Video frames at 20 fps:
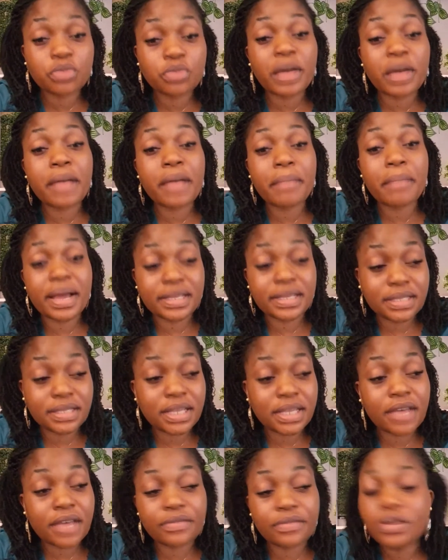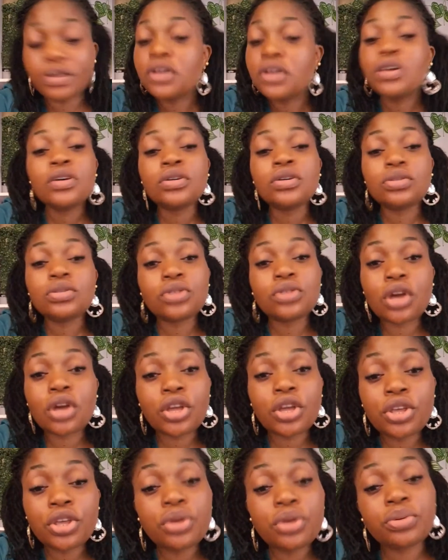myself, not
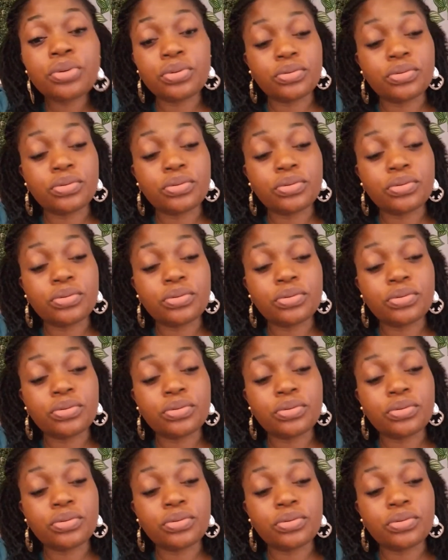you.